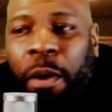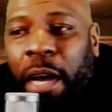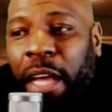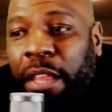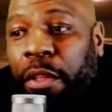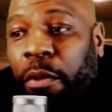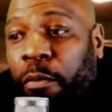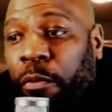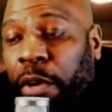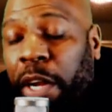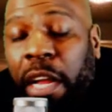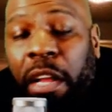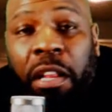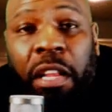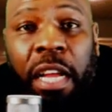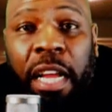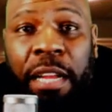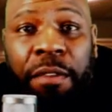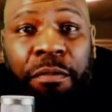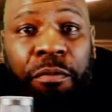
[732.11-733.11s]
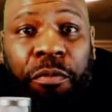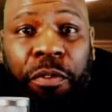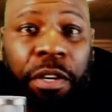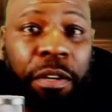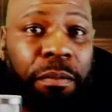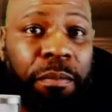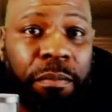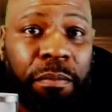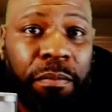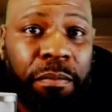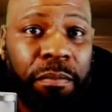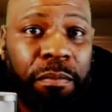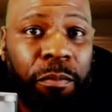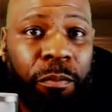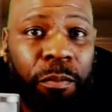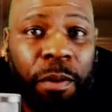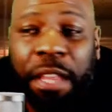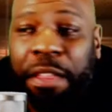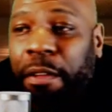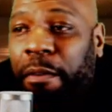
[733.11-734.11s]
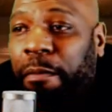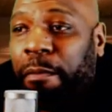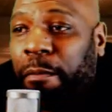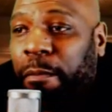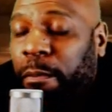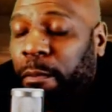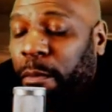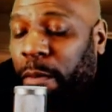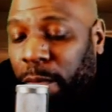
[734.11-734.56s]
whether real or unreal, whether